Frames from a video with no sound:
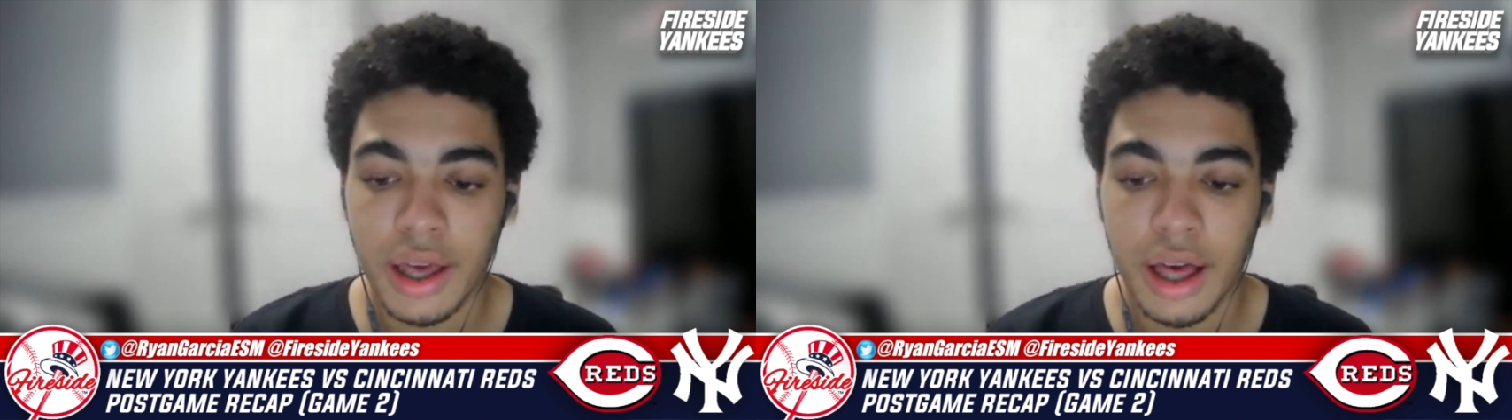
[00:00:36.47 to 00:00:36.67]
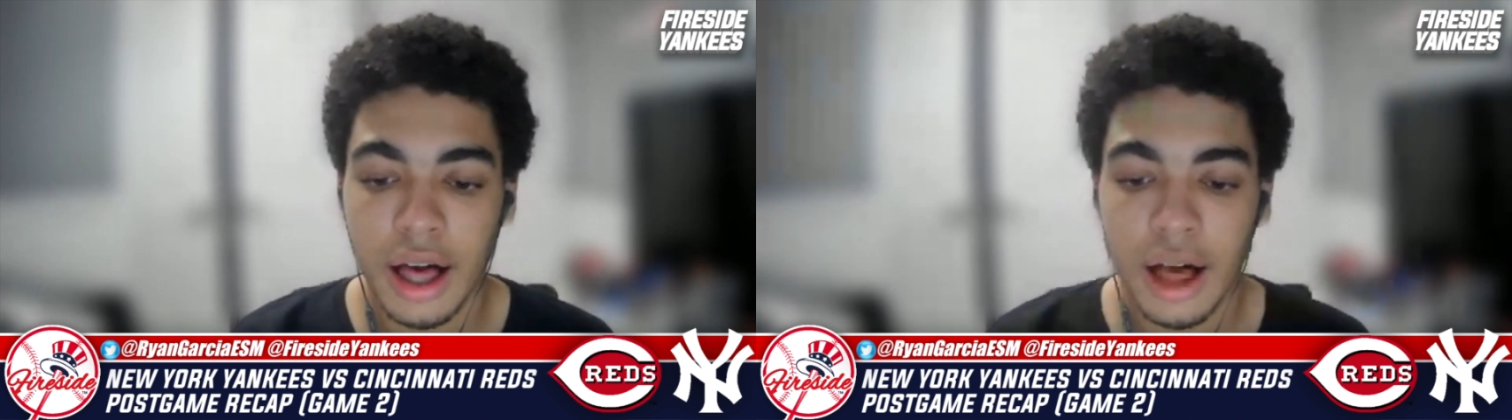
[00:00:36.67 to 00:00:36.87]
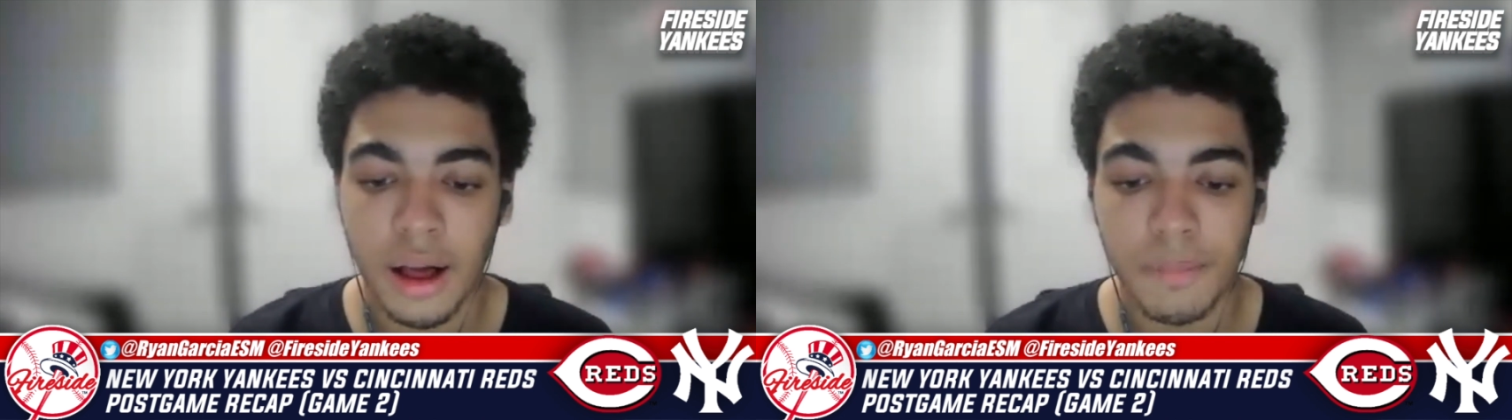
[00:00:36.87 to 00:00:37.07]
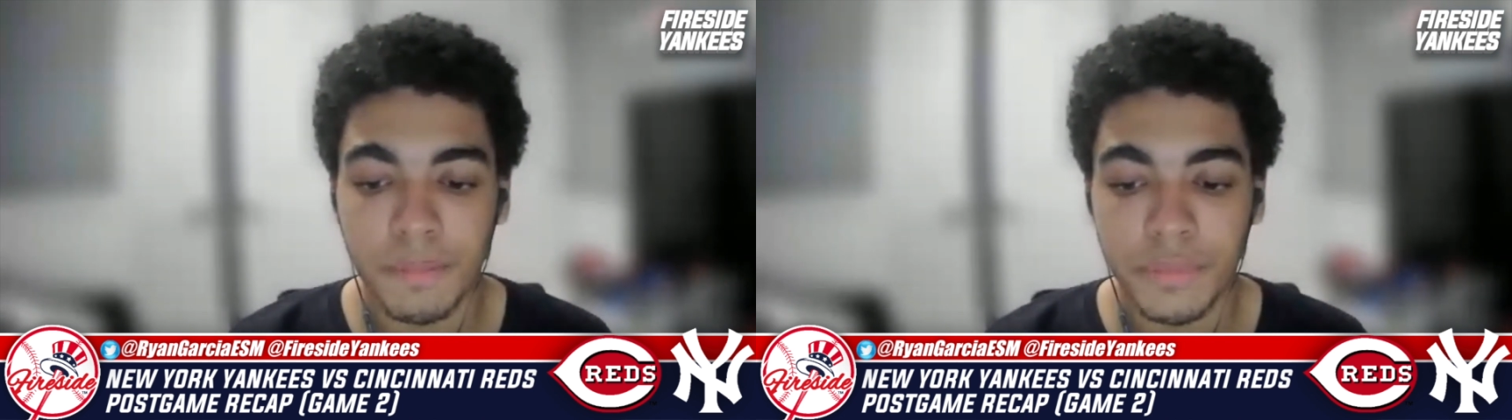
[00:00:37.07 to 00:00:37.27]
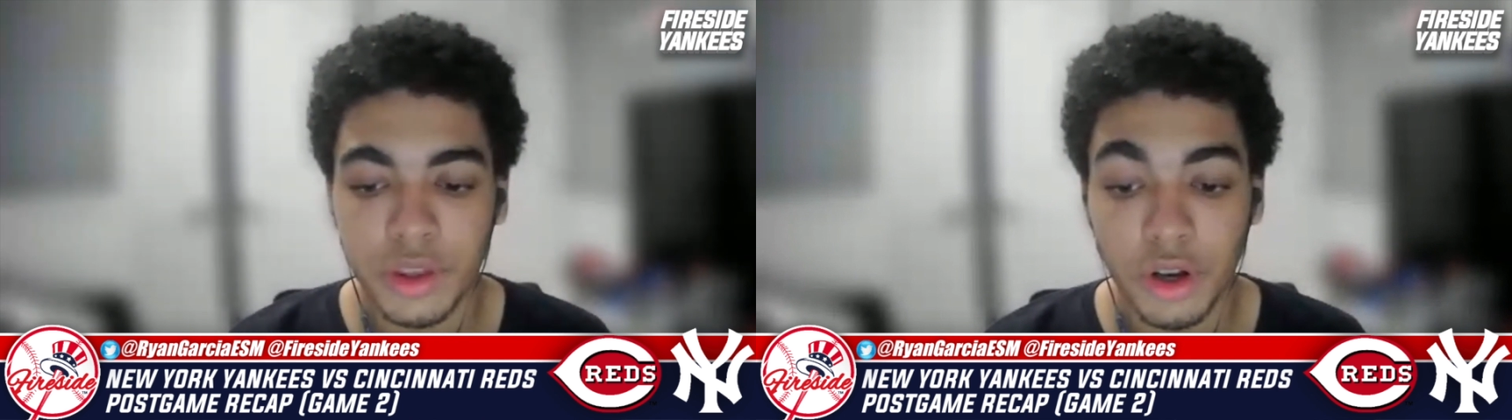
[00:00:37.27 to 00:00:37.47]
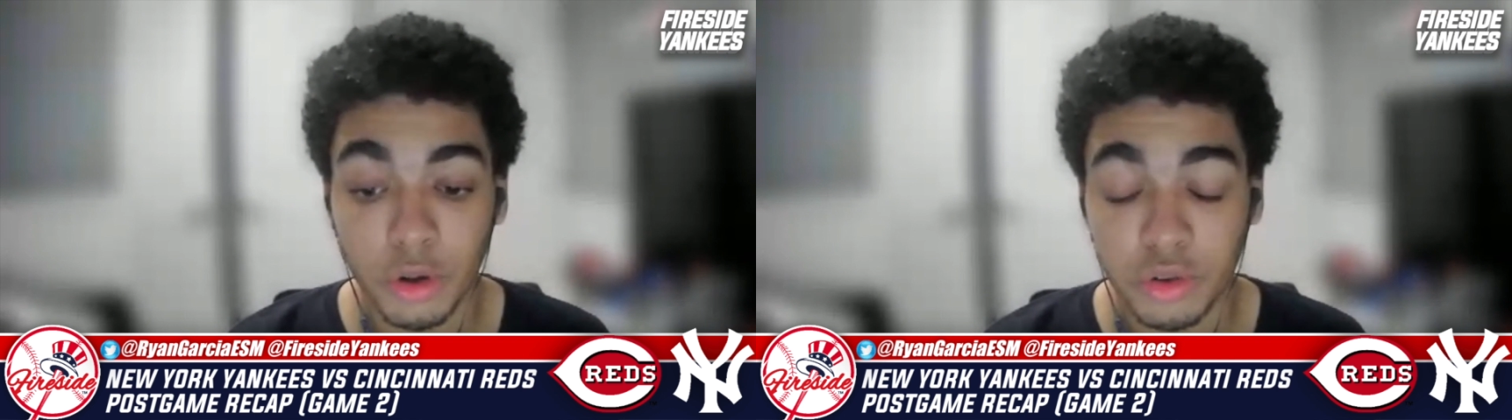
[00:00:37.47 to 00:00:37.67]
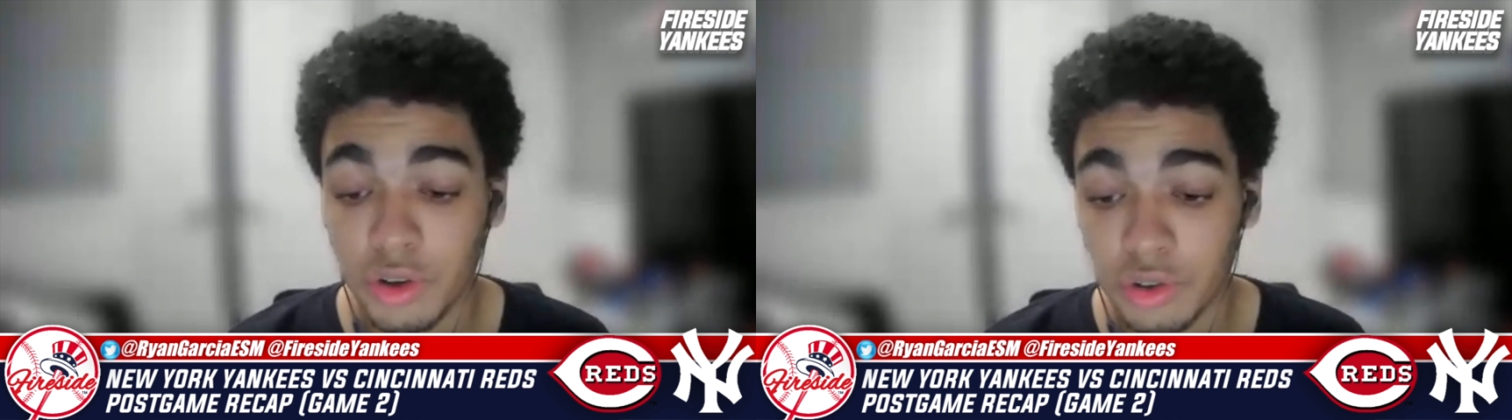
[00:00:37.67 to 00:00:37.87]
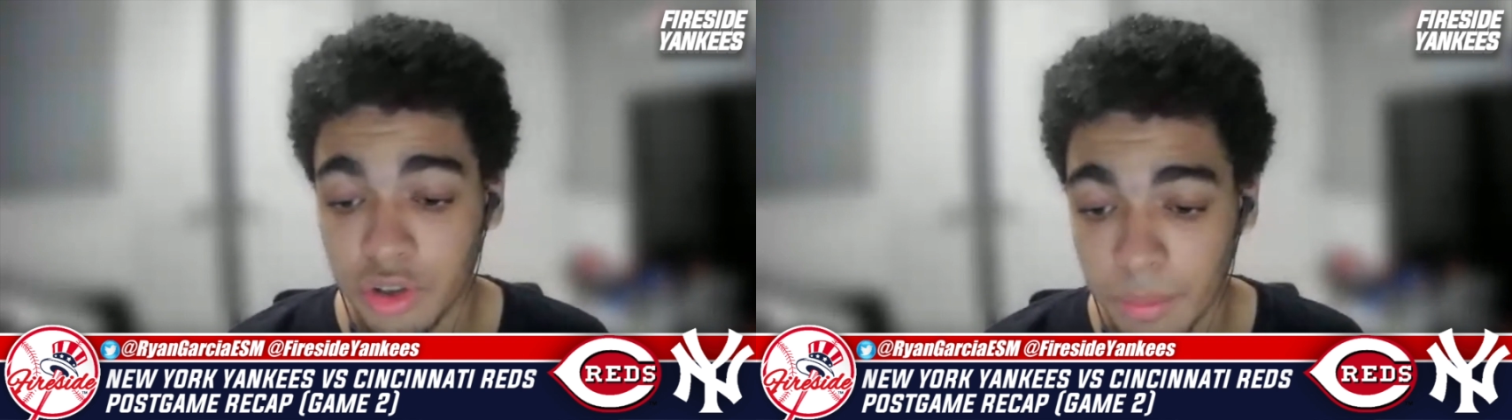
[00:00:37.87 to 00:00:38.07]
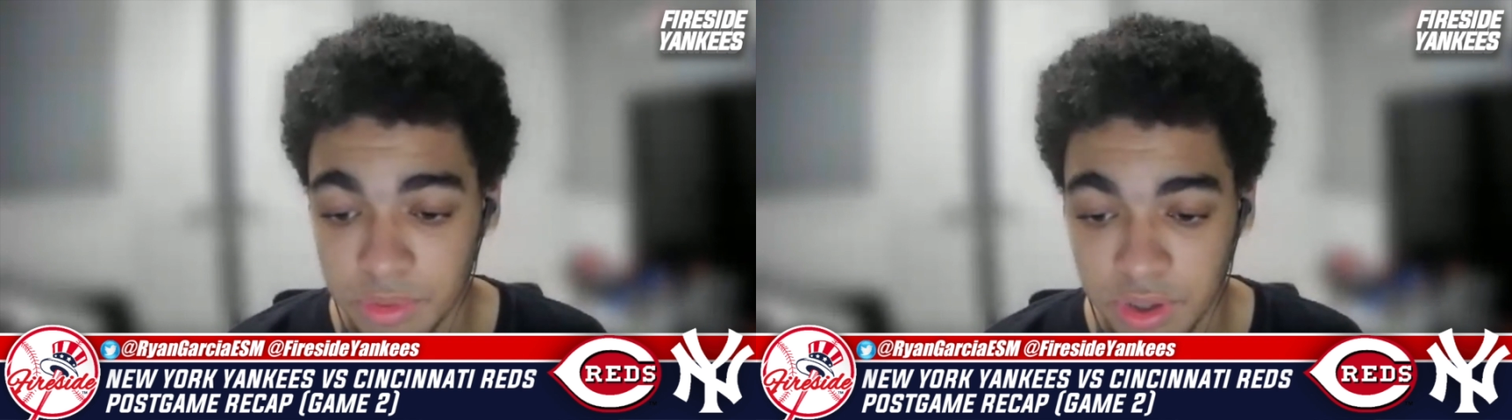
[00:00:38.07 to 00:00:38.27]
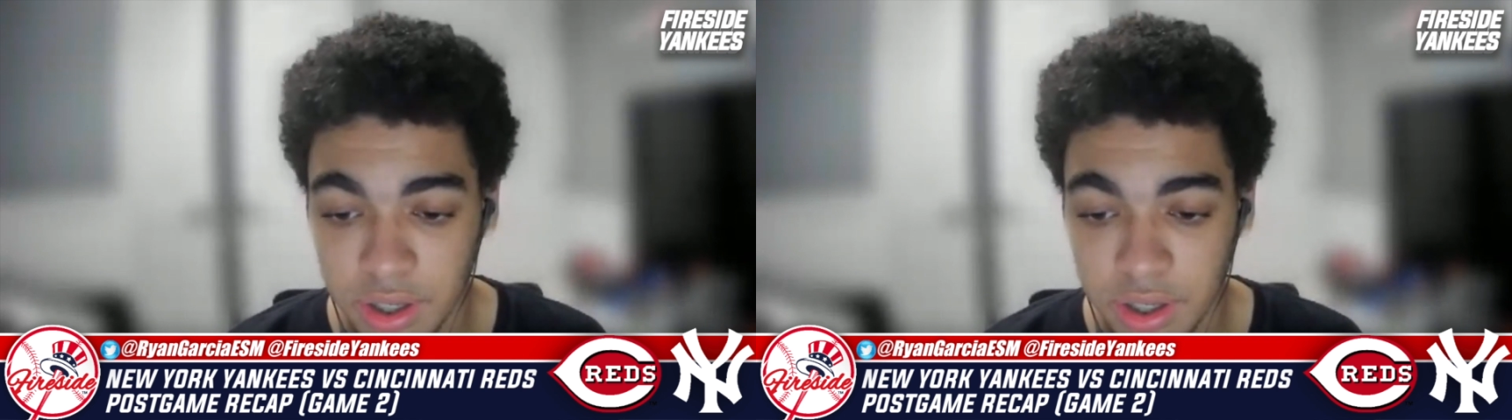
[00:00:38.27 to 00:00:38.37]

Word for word: Um, you know, Sears comes in,